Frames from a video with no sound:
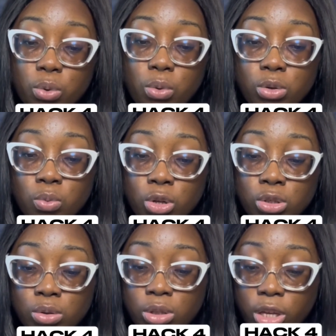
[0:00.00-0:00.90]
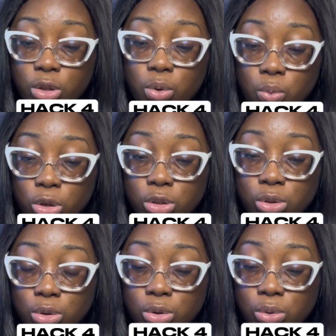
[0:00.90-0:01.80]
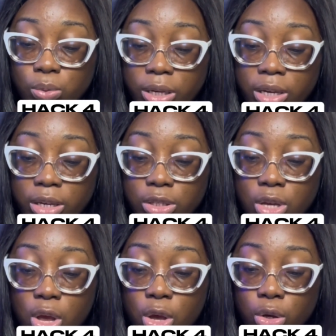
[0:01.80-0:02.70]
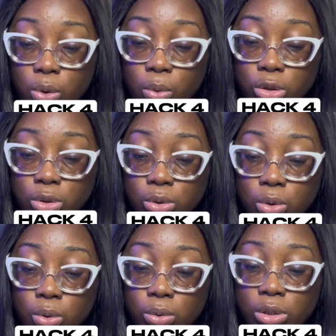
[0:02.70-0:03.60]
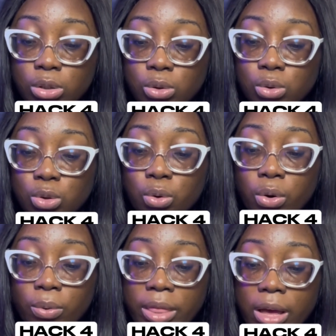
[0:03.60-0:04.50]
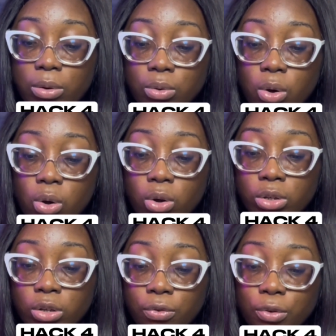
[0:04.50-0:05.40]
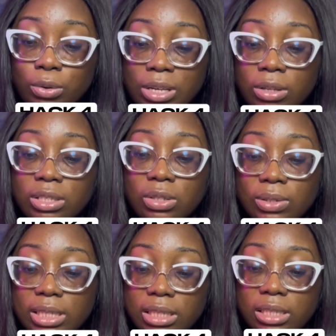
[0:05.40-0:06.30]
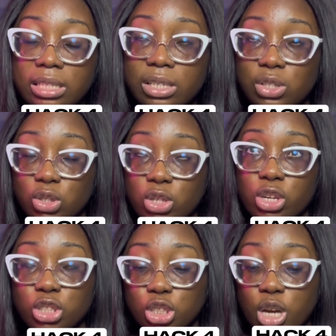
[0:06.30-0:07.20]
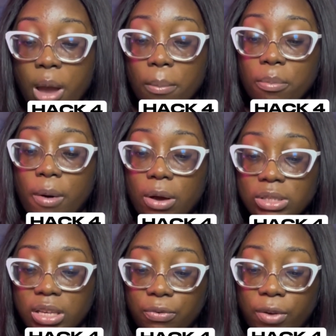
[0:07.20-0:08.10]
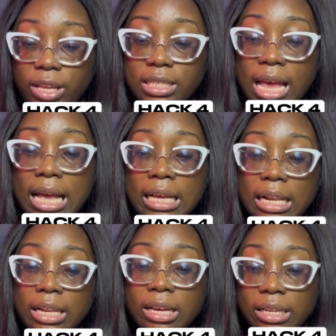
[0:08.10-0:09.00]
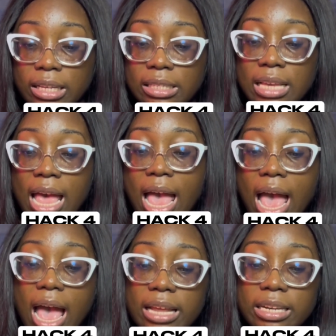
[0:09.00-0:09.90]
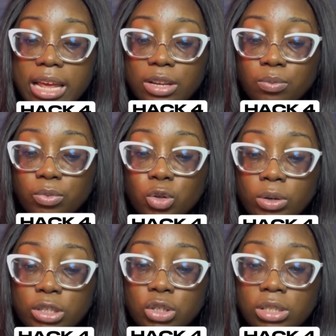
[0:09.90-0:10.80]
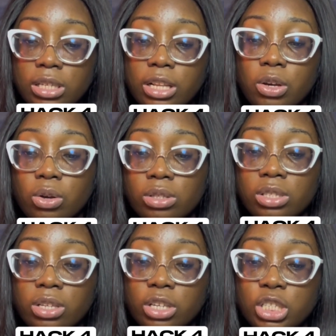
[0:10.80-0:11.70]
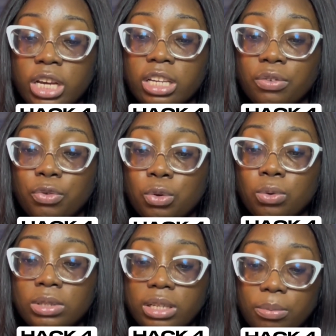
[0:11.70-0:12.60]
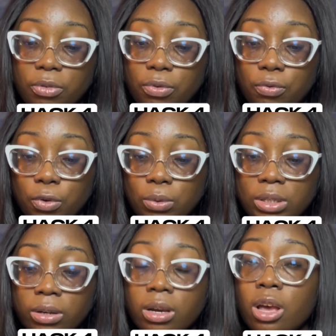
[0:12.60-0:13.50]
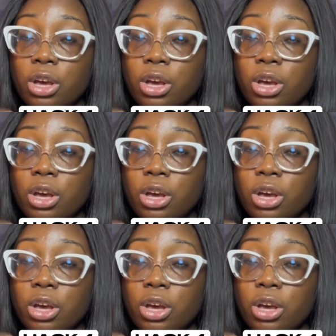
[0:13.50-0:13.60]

you want, one thing you want to do is you want to go to scroll down on your filter until you see this search browse effect and click on it, and then you can just click on search, and if you know the name of the filter,